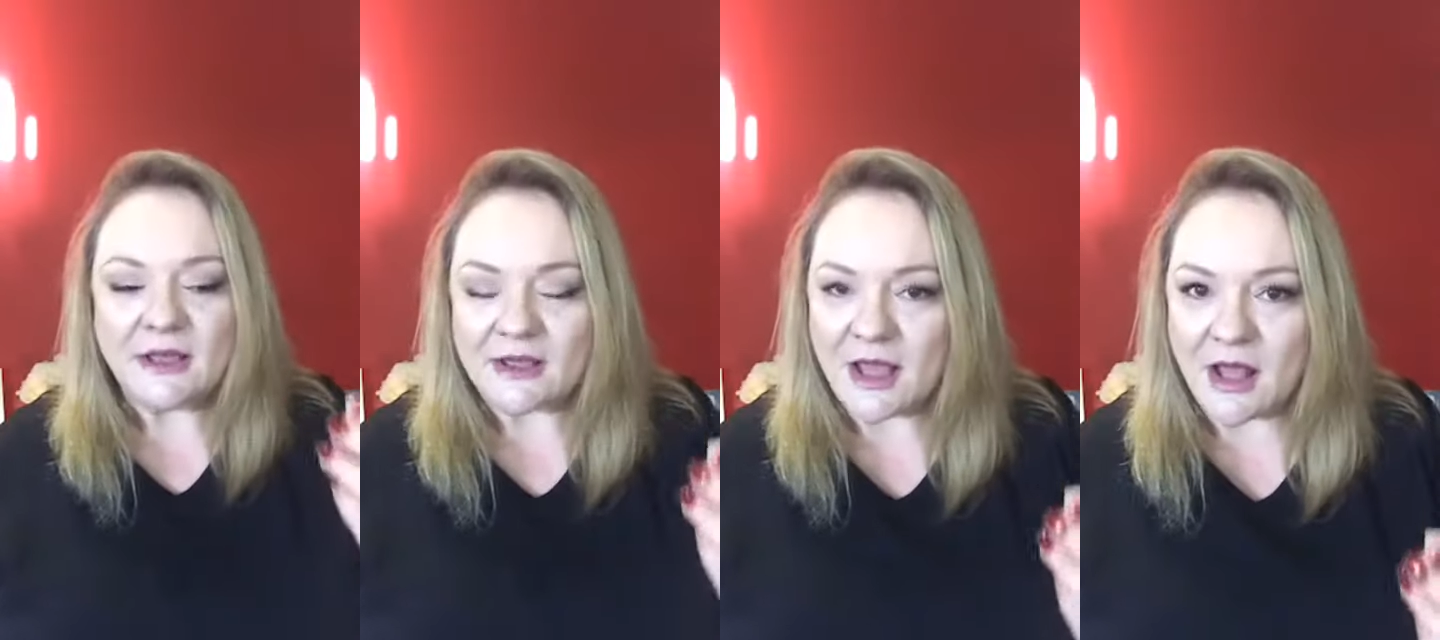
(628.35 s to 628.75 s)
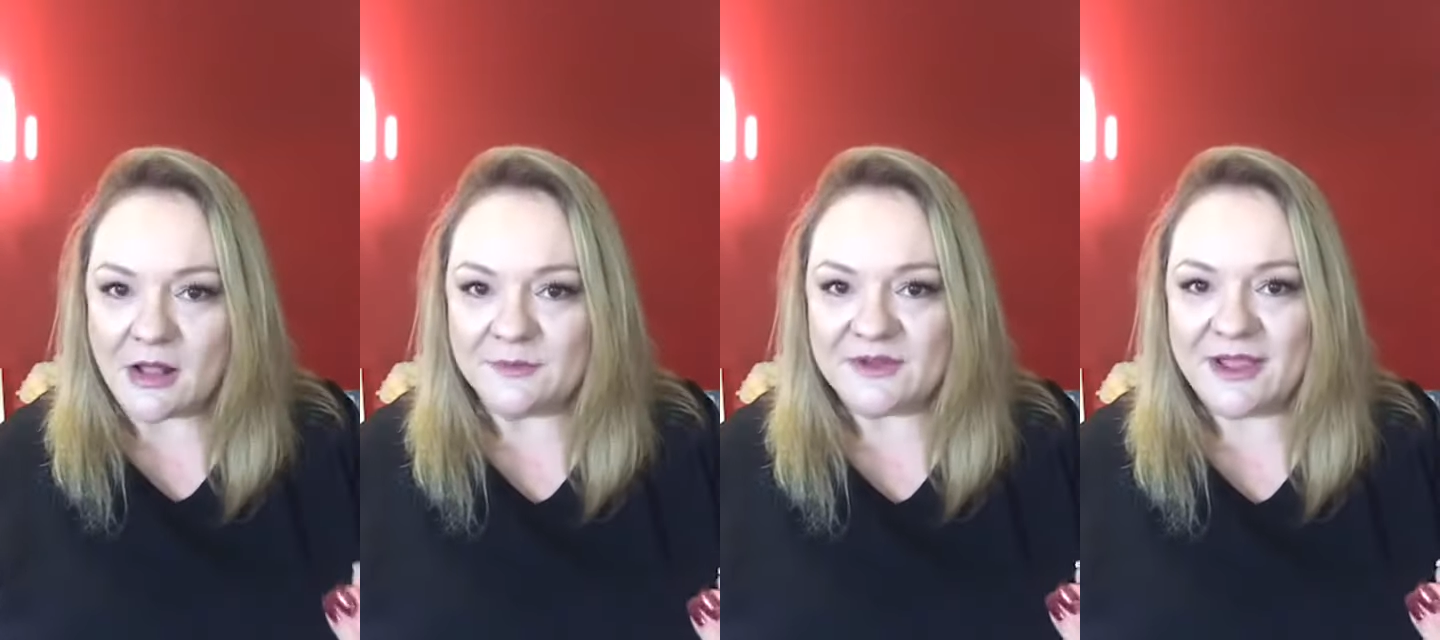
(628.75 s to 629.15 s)

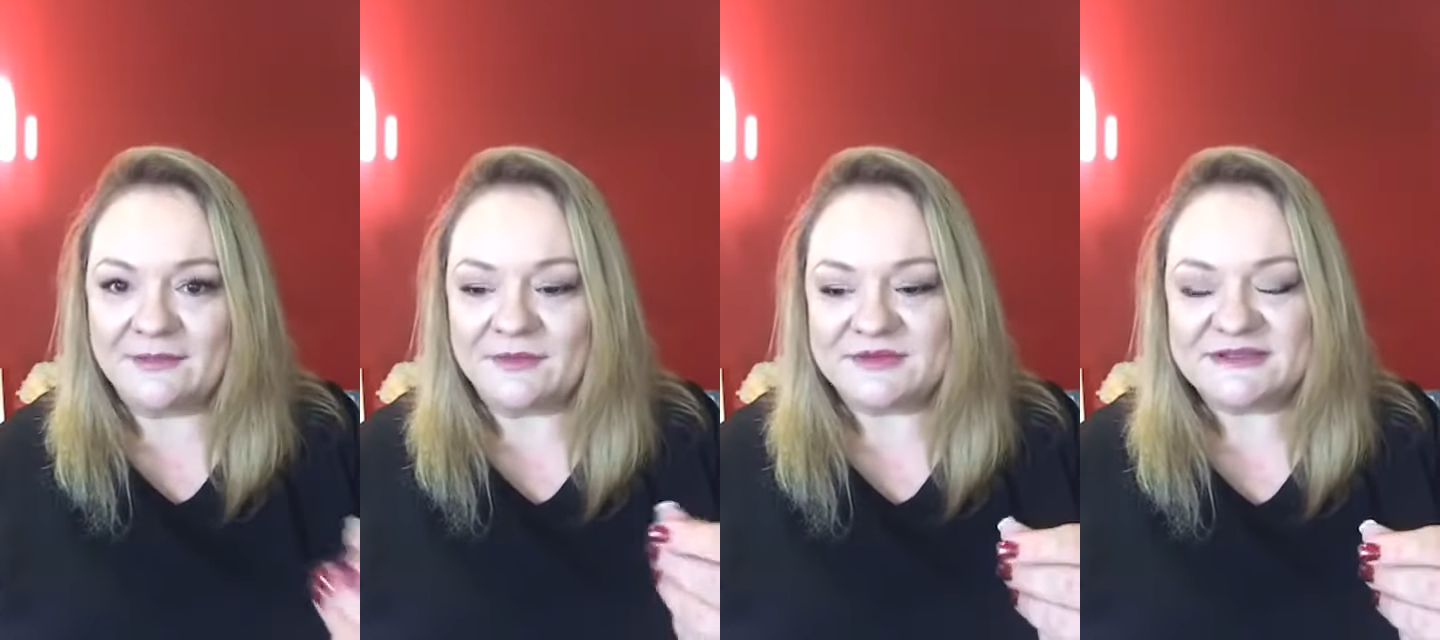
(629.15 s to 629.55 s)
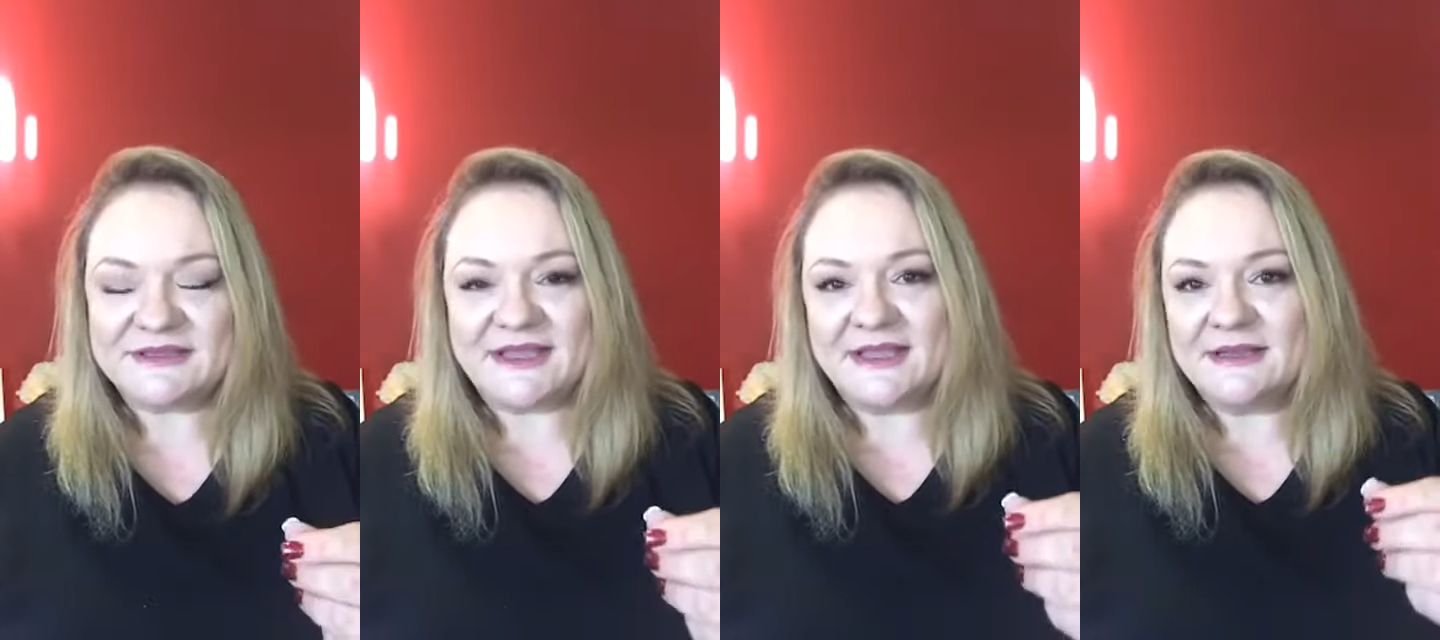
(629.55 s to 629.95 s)
calm down the
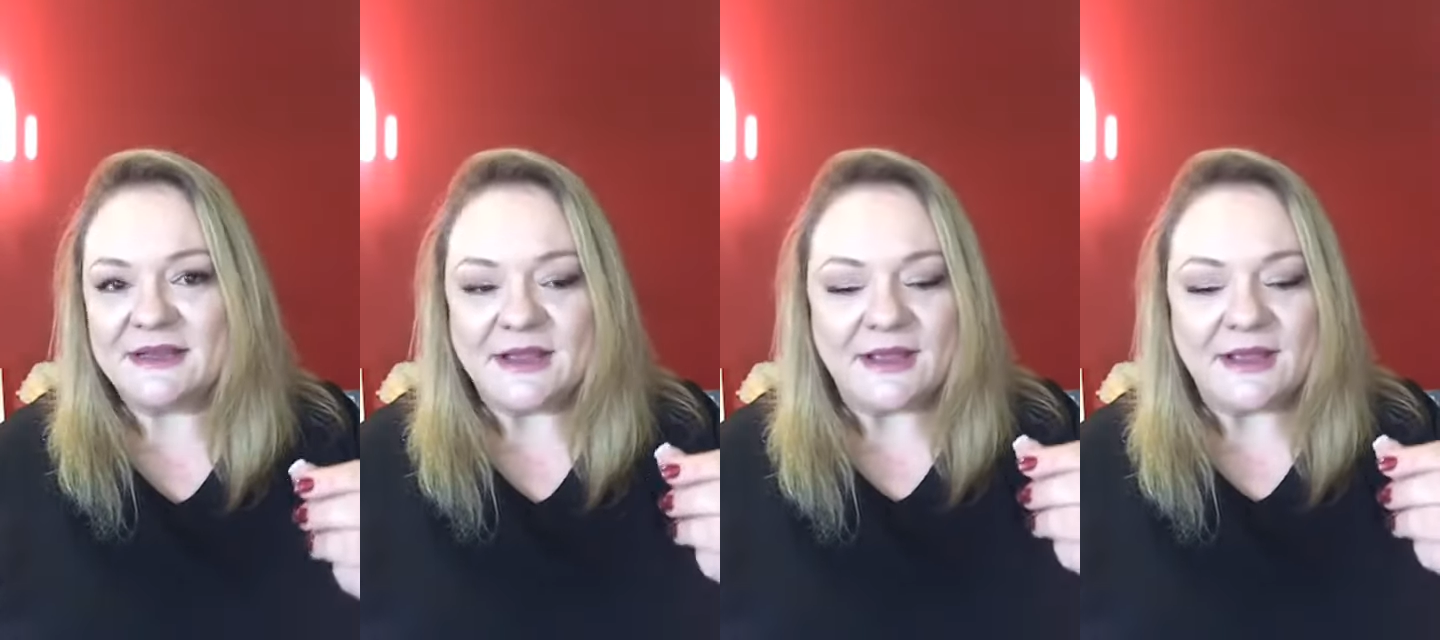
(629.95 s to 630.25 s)
skin,